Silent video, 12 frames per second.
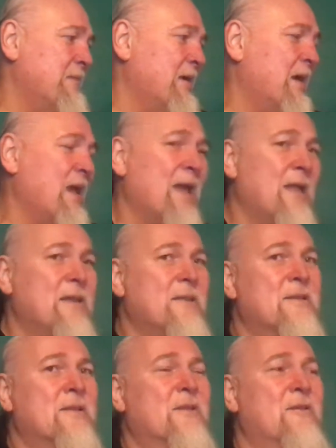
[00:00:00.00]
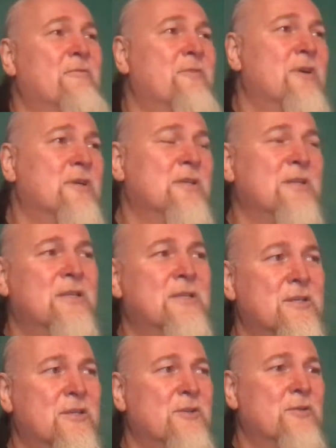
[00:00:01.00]
I had converted
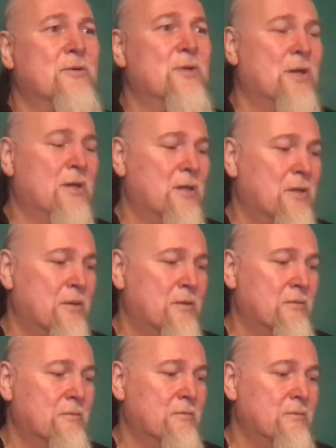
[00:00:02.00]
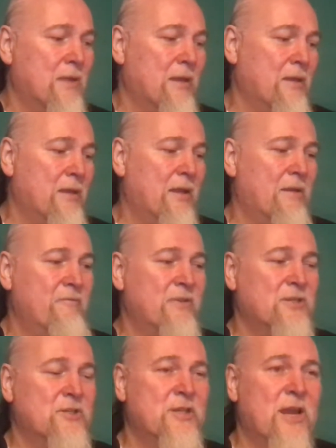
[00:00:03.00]
to
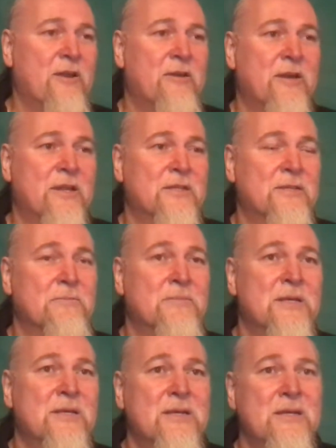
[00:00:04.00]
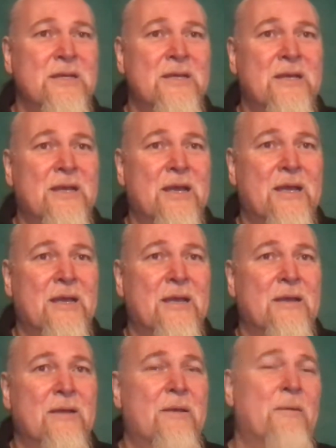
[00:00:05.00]
vegetarianism
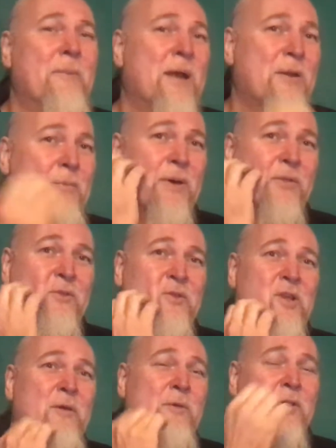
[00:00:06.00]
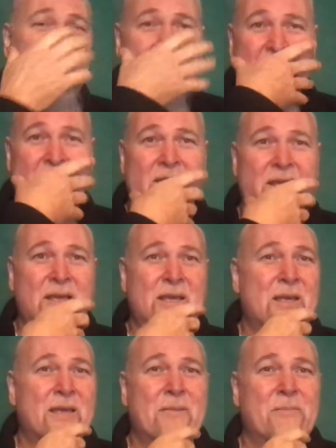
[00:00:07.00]
about a month or so earlier,
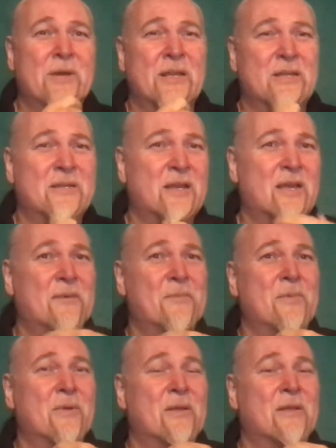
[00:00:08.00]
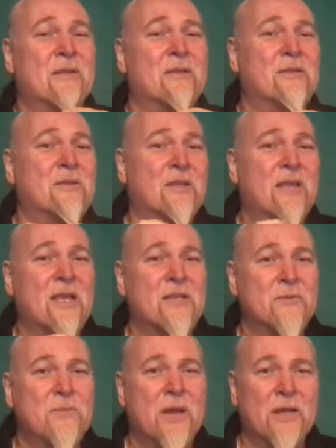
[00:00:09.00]
but to get
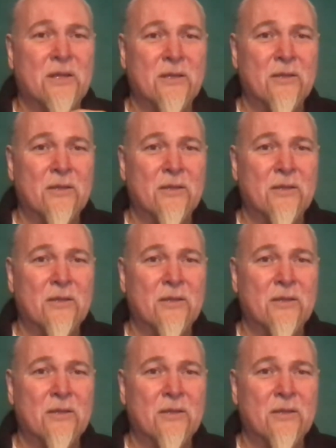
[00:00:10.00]
to my